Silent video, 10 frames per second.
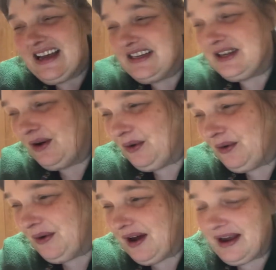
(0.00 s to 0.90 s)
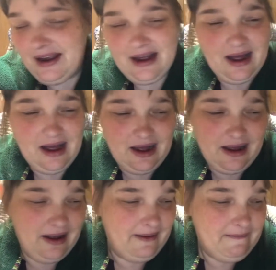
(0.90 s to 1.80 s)
so uh,
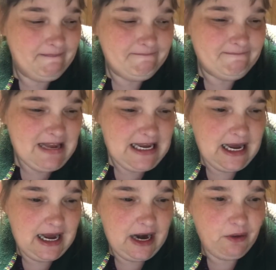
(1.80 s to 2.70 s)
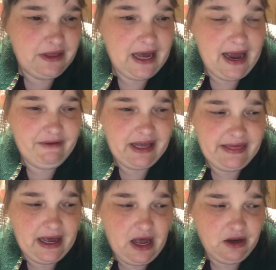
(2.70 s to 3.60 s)
I don't think I have
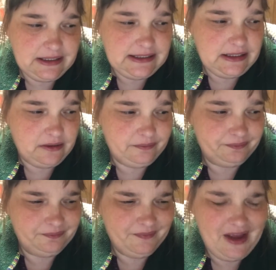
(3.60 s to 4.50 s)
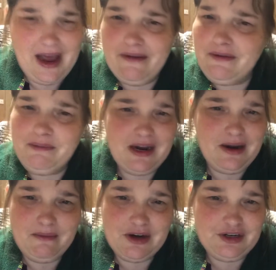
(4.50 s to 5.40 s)
anything else. I haven't been
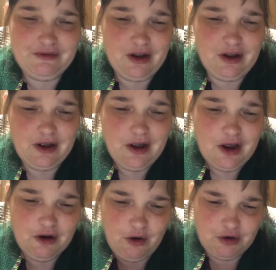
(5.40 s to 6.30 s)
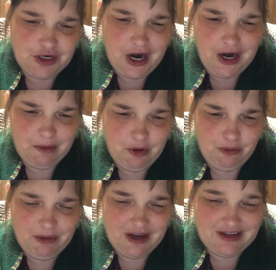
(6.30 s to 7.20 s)
in much of a crocheting
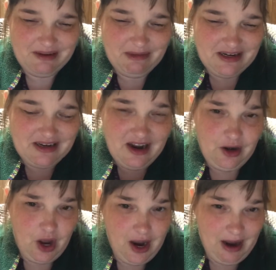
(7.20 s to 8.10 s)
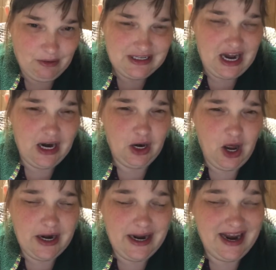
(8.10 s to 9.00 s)
mood because I've been a lot outside a
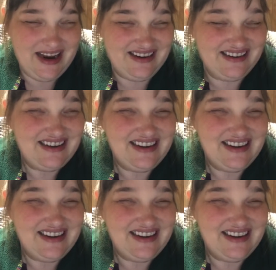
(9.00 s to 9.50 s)
lot and